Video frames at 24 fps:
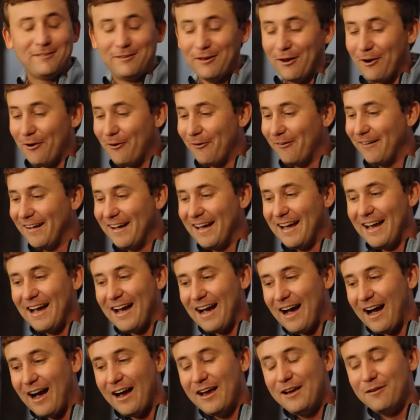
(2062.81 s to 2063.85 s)
So
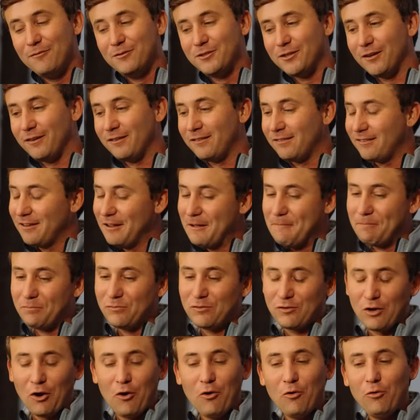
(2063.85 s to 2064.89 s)
I am just
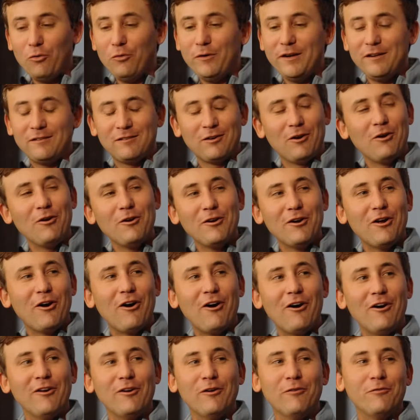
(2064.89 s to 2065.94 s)
totally turned
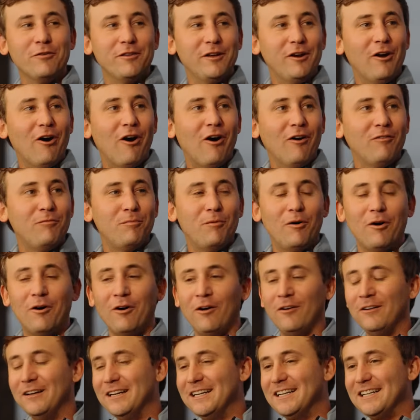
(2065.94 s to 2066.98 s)
on over the golf
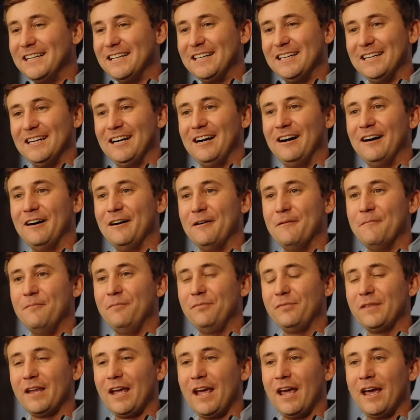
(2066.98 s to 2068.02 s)
ball. Um,
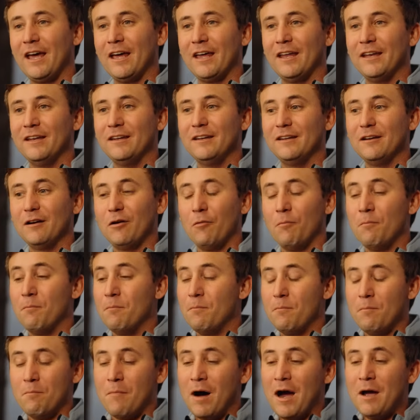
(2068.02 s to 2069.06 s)
and
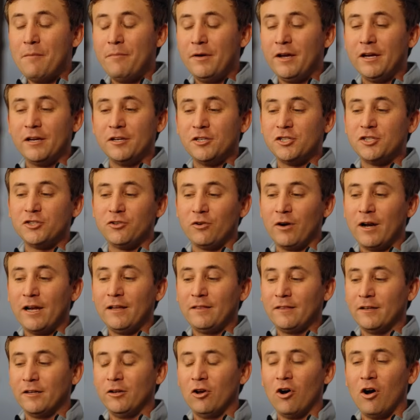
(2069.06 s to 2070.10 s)
my biggest
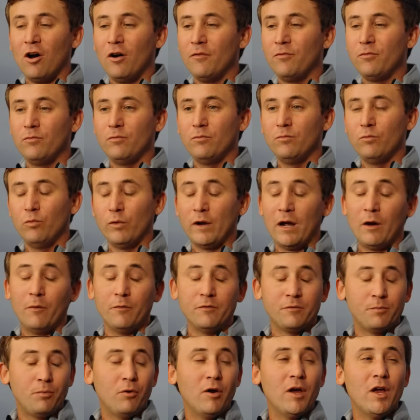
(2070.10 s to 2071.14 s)
strength in golf when I
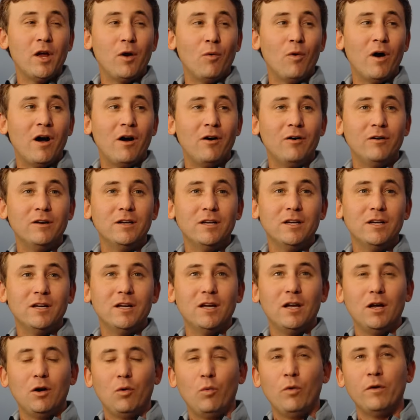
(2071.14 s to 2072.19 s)
was playing well
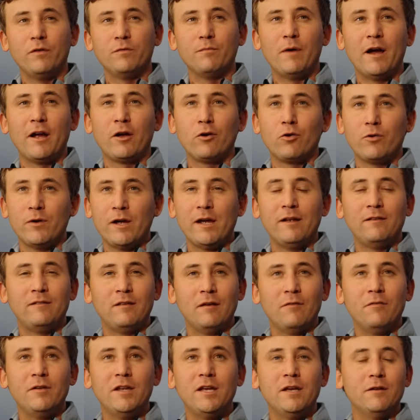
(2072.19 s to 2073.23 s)
was my
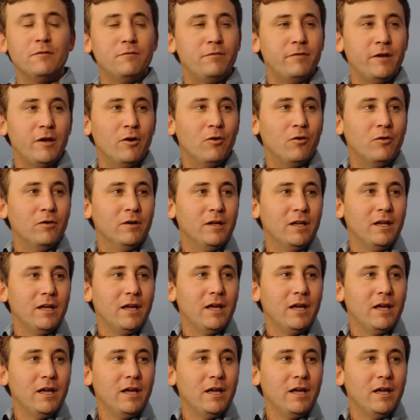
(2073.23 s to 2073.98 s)
creativity and feel.